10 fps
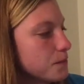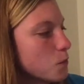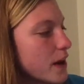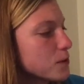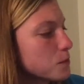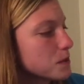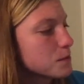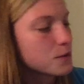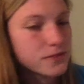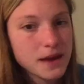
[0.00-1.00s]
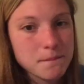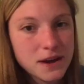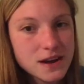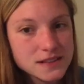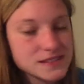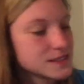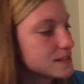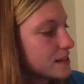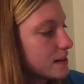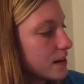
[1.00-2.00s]
"Why don't we move that box and
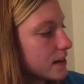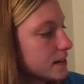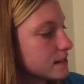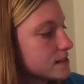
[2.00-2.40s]
sit on it?"